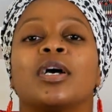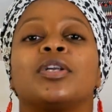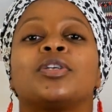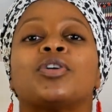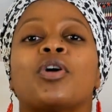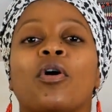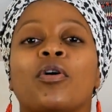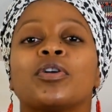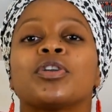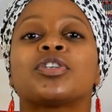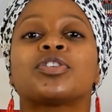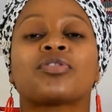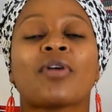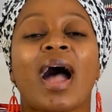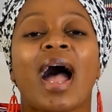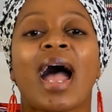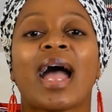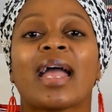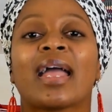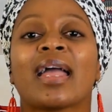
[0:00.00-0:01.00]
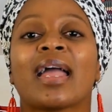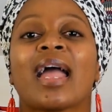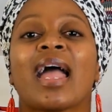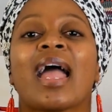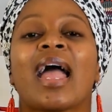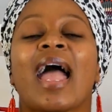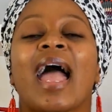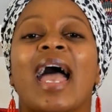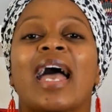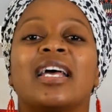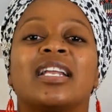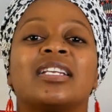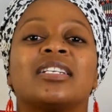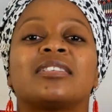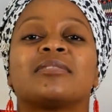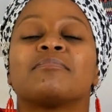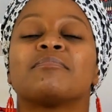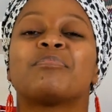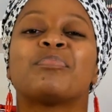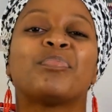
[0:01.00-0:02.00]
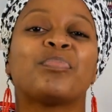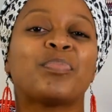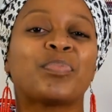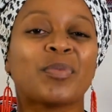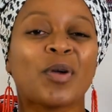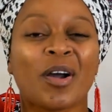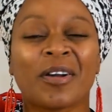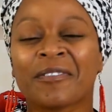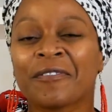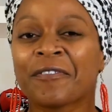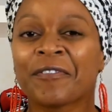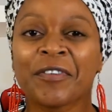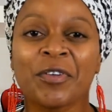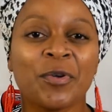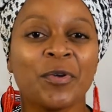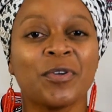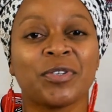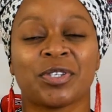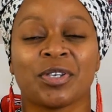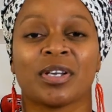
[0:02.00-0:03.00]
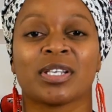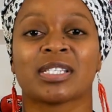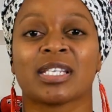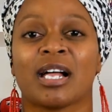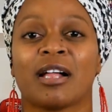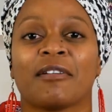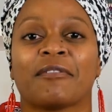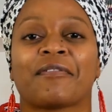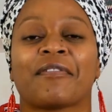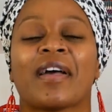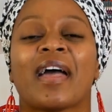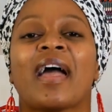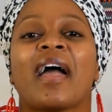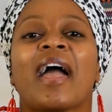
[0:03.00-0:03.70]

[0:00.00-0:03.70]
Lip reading: Don't try and confuse yourself